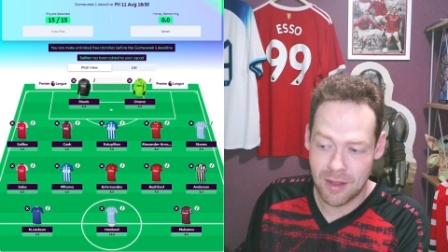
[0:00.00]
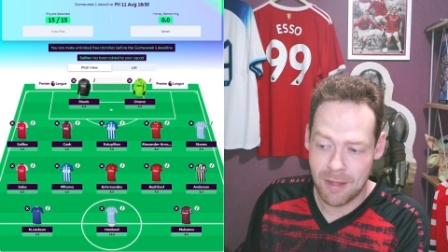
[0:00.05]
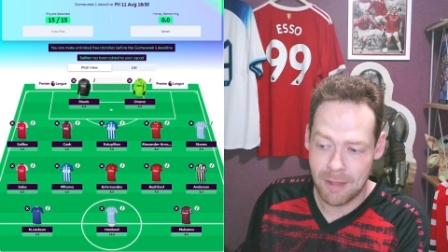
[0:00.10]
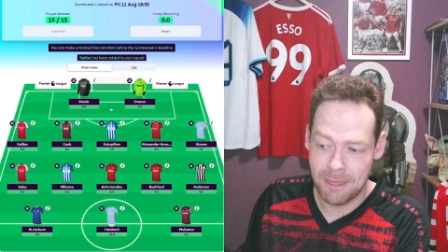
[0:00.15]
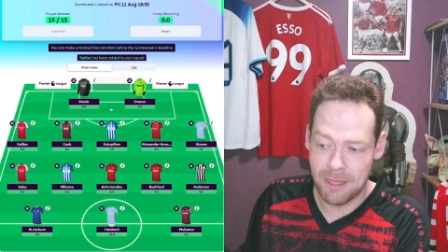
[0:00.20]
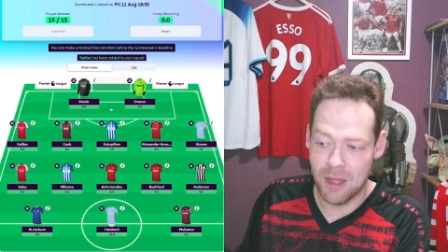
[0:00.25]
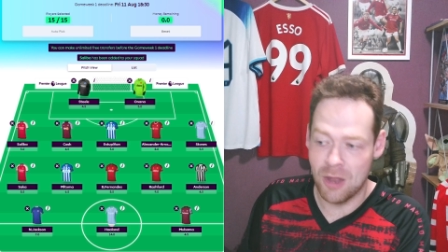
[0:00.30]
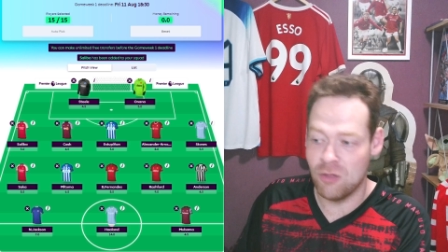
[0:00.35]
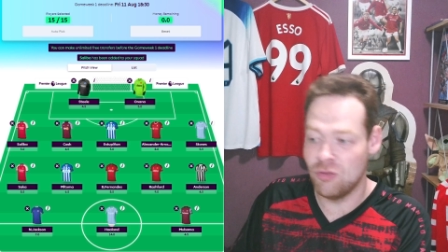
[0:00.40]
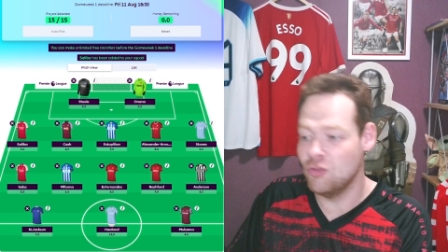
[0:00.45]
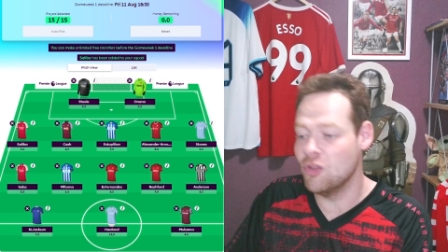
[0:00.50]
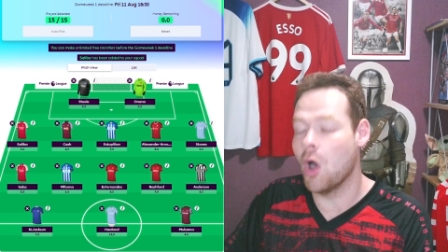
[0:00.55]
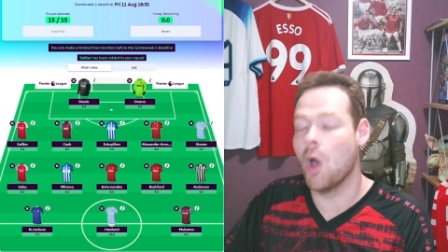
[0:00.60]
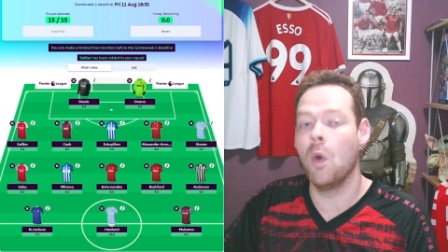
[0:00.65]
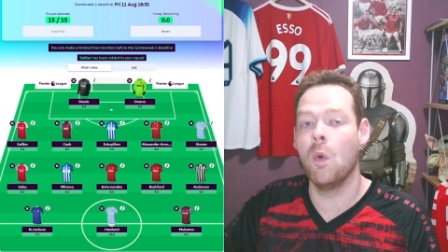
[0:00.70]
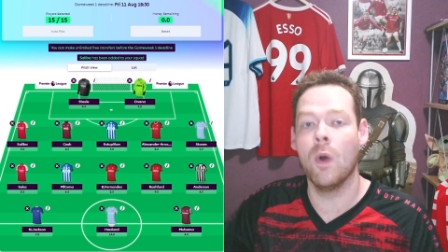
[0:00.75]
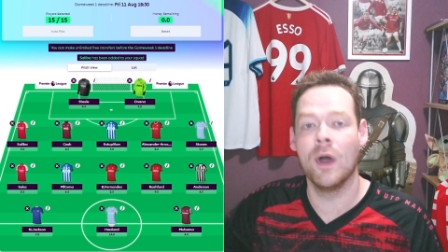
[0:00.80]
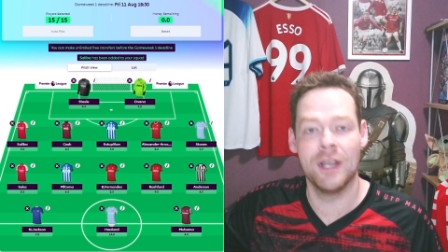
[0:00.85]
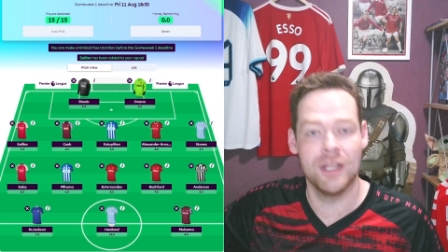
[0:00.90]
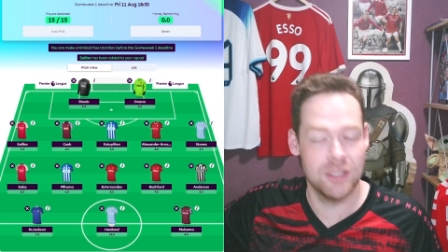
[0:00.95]
that no
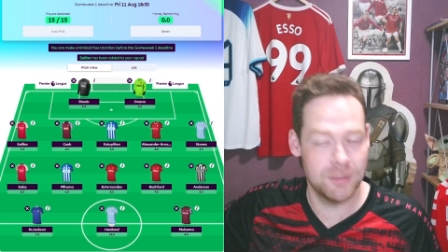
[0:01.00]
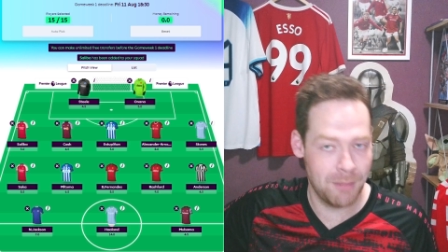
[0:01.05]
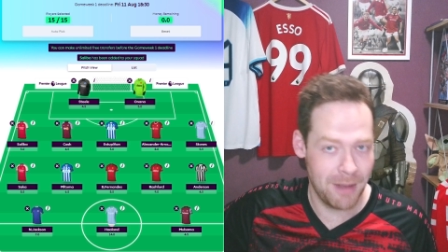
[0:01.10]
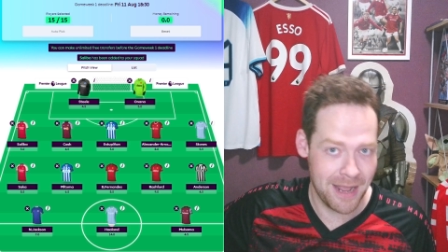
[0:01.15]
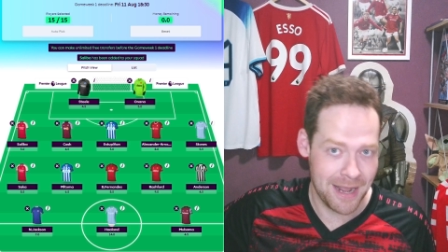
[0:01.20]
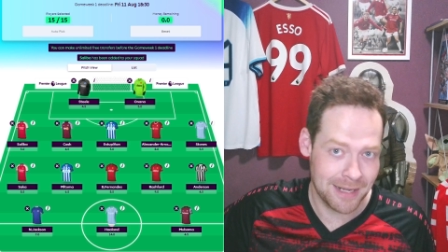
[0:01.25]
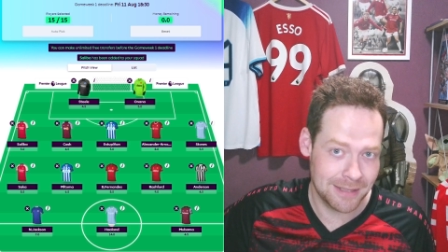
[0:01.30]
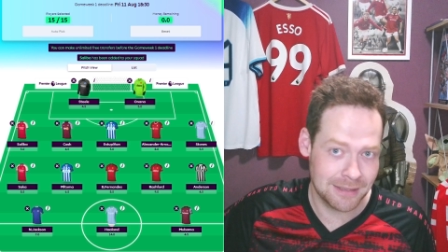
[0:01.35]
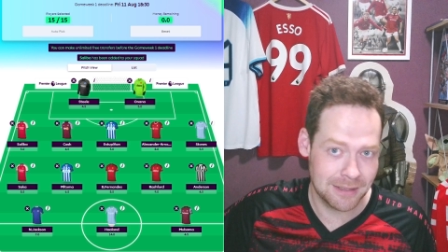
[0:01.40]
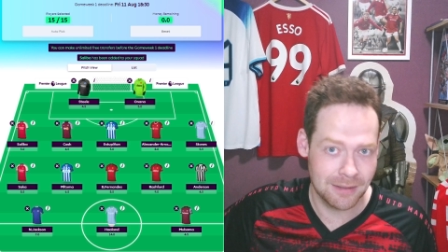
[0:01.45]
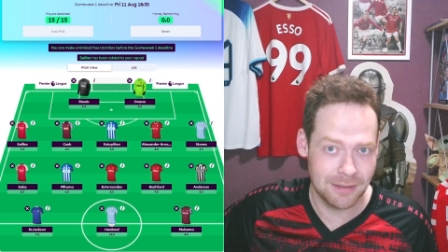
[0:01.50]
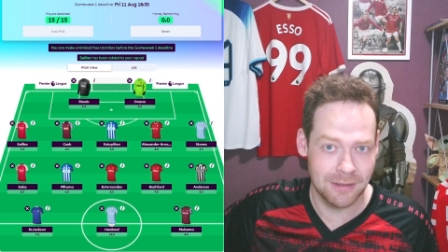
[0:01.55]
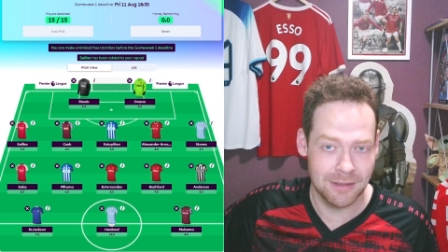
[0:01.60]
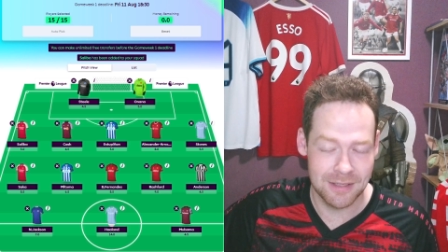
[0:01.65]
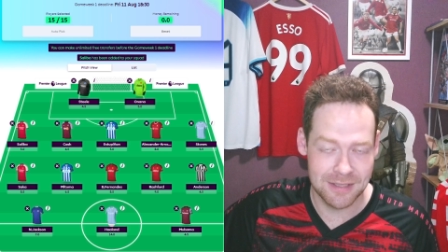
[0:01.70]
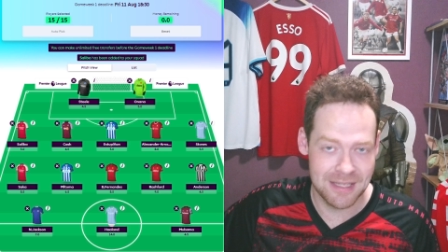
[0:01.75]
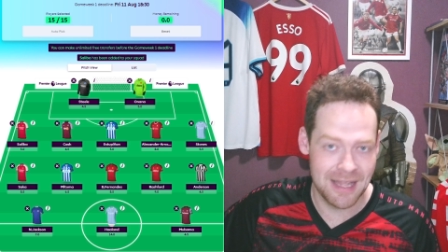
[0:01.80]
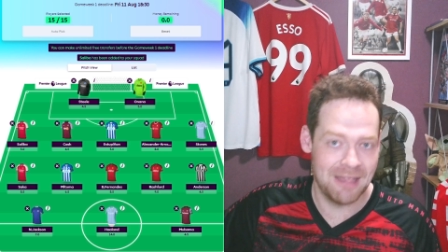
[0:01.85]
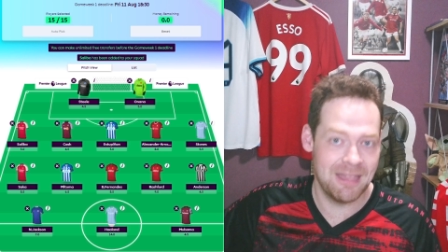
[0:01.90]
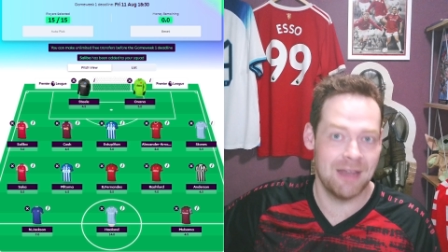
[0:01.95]
one has picked,
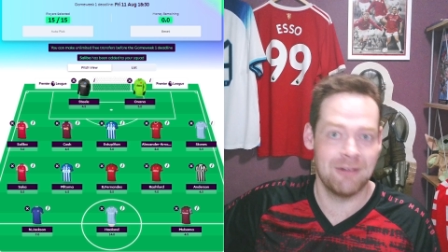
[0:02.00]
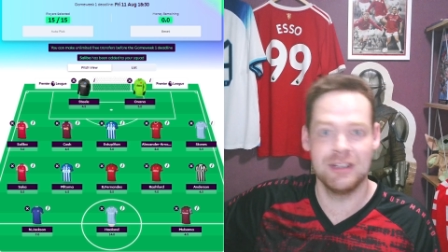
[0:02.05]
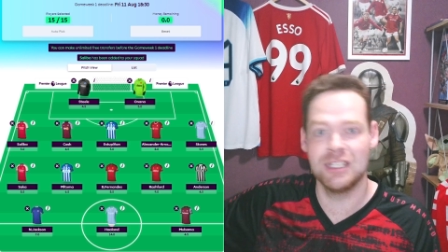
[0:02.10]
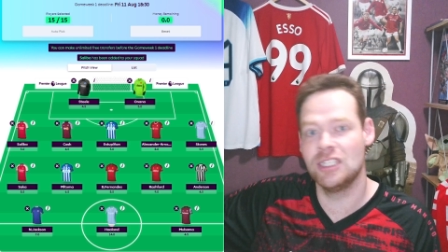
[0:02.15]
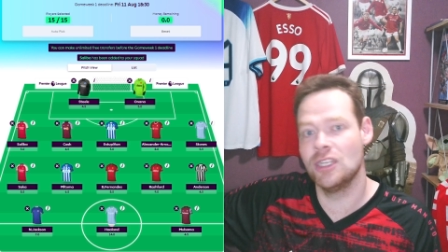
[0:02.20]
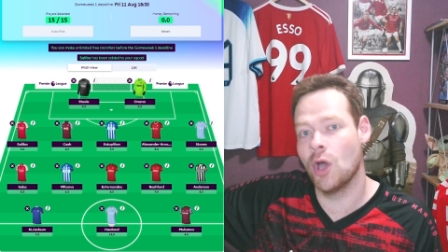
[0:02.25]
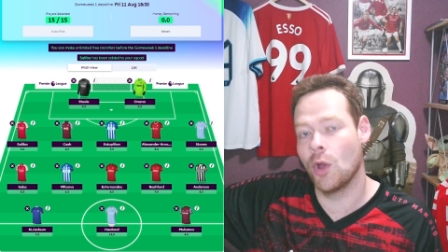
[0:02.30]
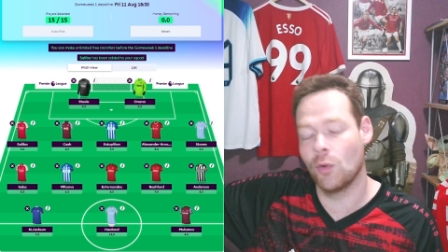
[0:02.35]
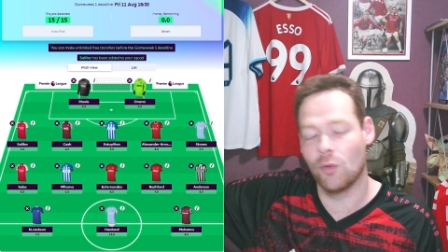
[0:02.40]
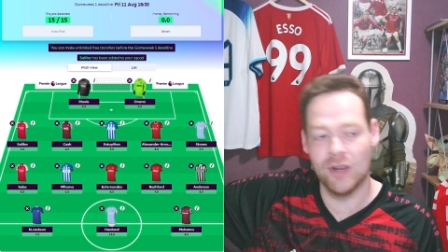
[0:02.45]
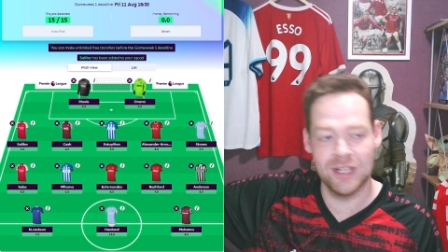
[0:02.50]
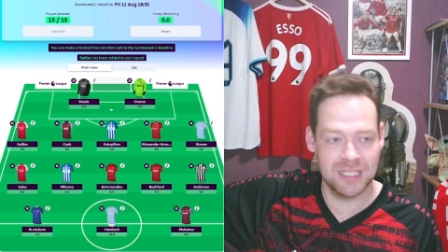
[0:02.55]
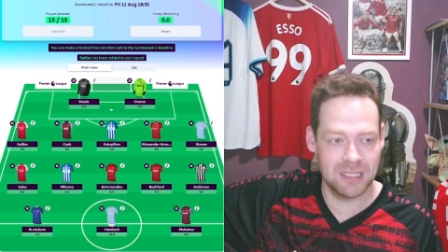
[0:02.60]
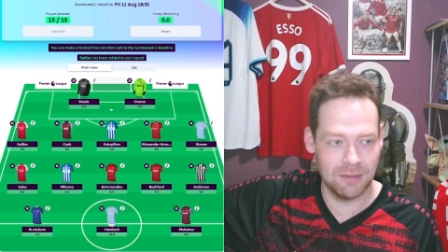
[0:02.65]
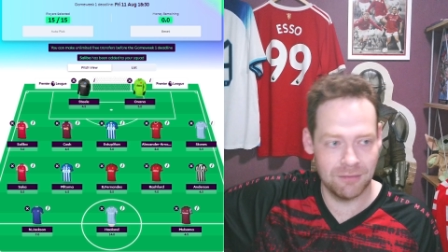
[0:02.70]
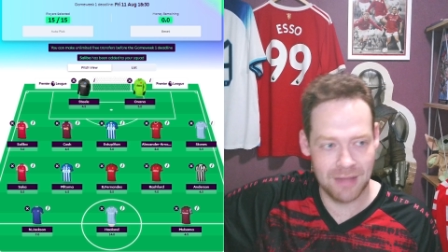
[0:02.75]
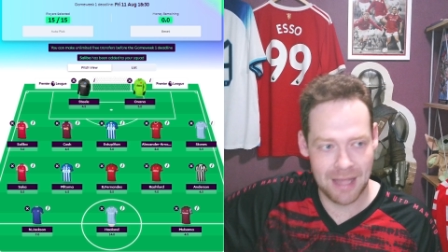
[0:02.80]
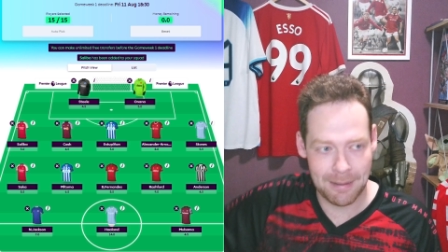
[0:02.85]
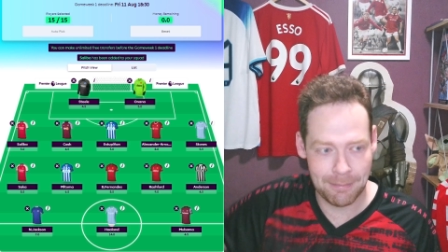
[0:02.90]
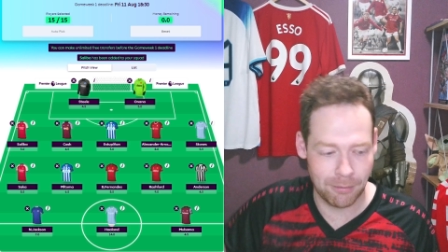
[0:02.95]
because then there is no risk
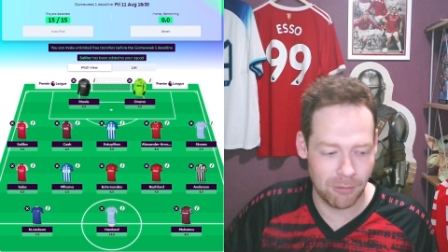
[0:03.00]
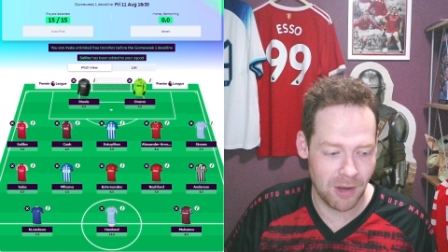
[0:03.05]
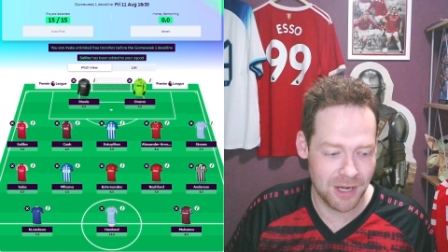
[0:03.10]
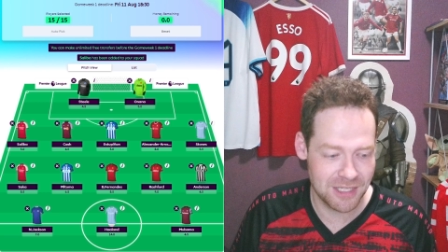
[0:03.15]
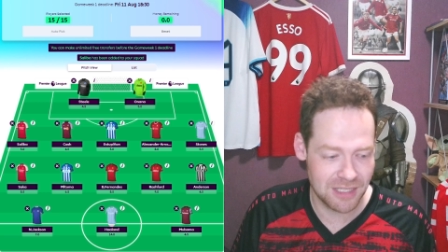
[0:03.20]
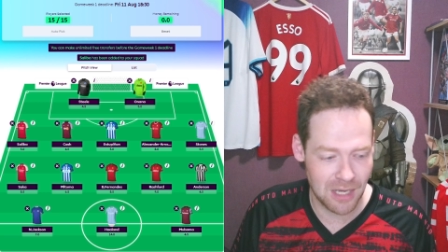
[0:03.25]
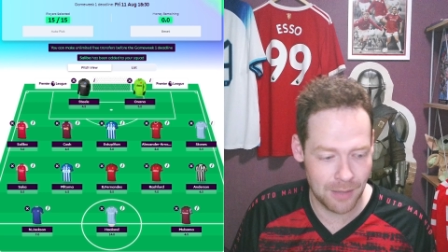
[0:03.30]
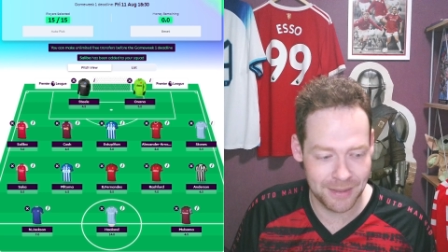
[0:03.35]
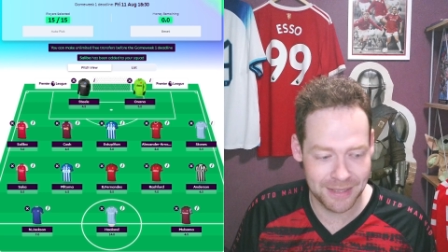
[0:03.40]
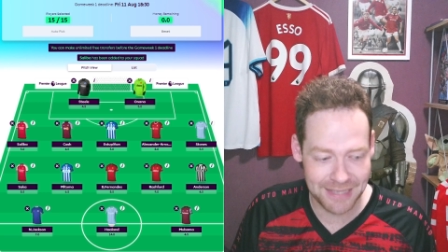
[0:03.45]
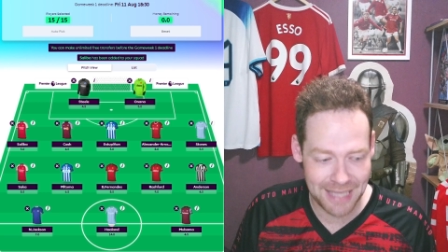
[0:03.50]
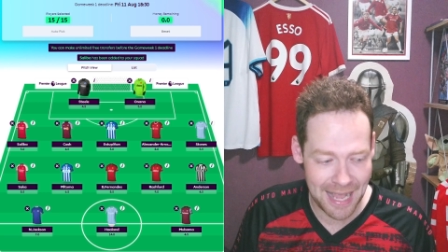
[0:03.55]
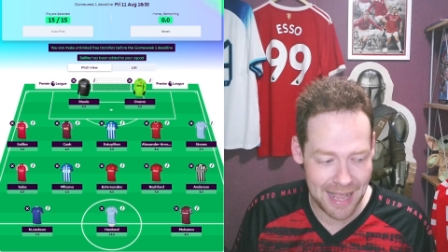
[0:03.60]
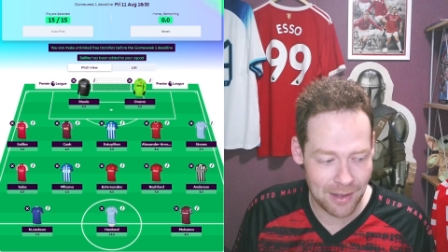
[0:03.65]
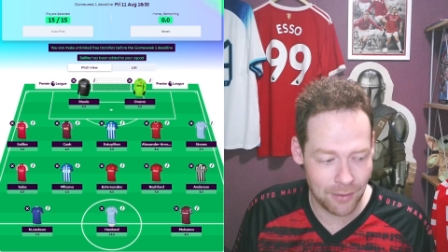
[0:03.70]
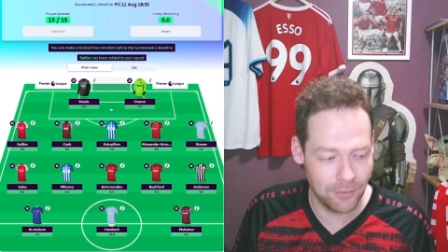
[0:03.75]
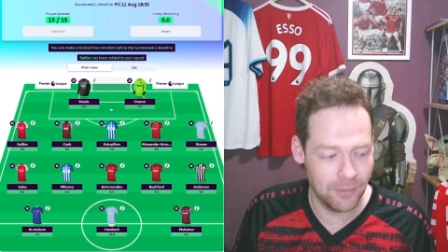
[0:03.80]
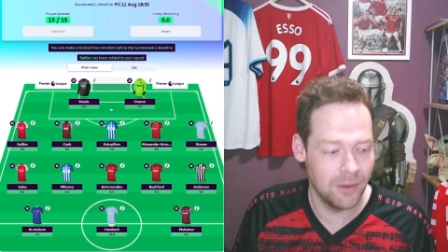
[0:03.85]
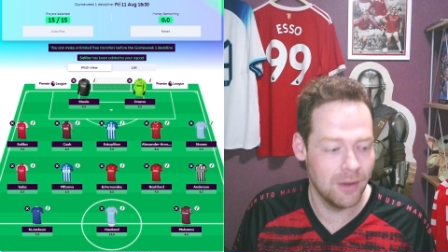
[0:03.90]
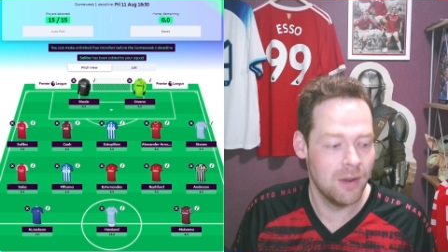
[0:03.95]
of their price going
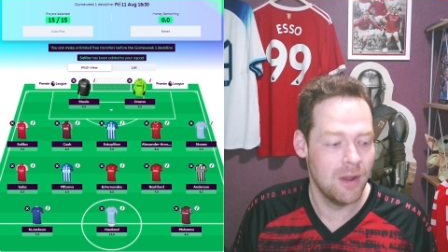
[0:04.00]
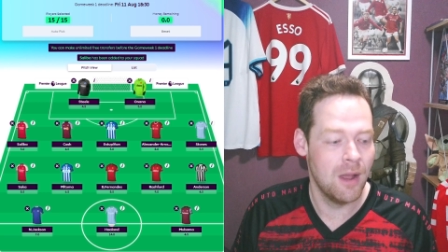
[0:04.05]
down.